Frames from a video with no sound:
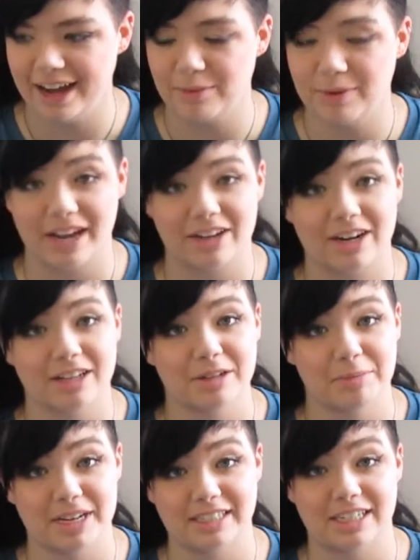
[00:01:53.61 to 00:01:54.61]
When I got on the
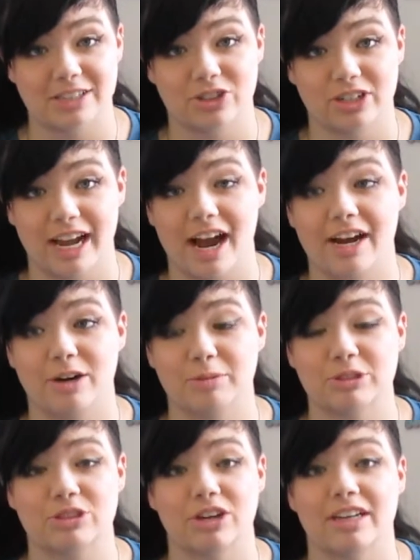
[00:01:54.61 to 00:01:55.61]
bus yesterday, I
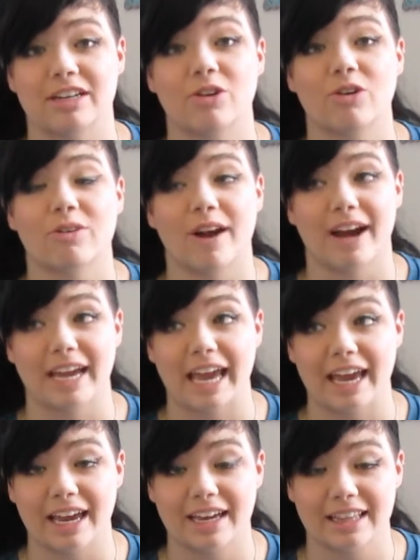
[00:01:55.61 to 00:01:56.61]
almost started
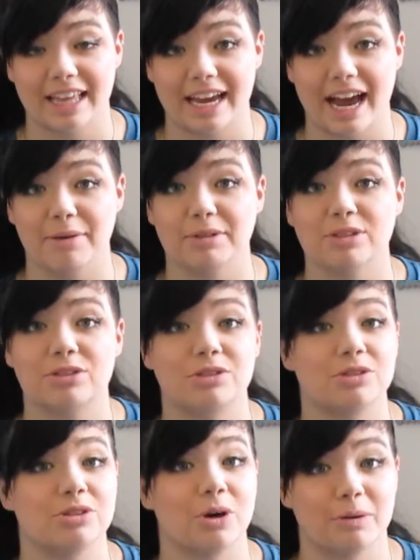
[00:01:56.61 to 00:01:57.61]
crying. Like, I was
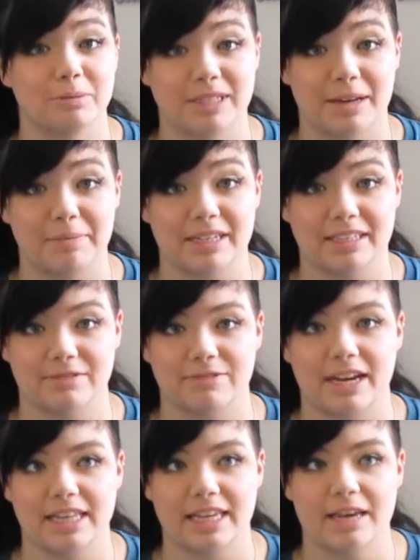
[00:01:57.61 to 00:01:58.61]
so upset because it
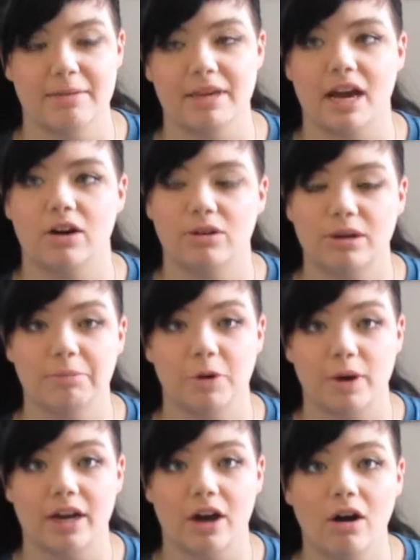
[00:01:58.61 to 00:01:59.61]
finally hit me, oh, I'm
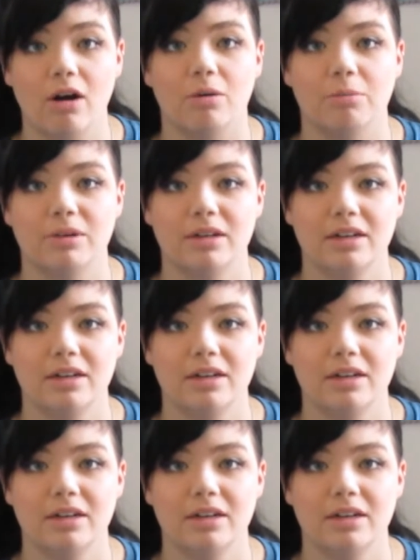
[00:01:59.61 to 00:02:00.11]
going home.